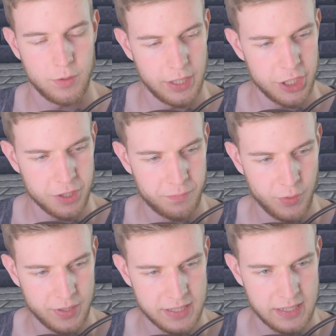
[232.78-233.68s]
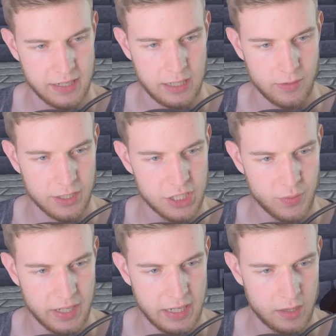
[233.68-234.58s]
rotation point is in here. I just
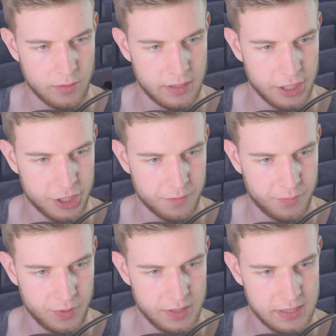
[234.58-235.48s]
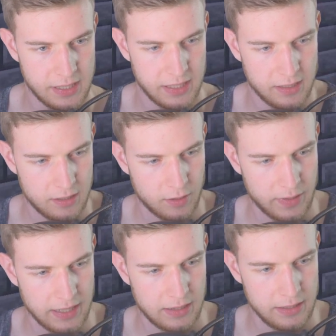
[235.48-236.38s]
wanna get the rotation points in
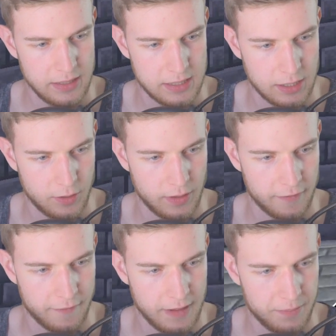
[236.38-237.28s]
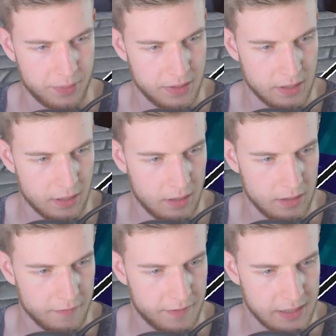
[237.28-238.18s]
correctly. So if I put all
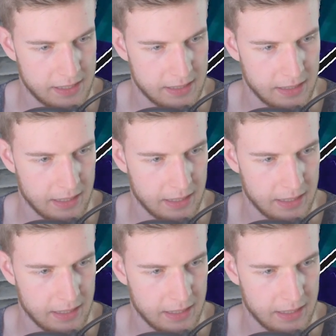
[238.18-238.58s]
of this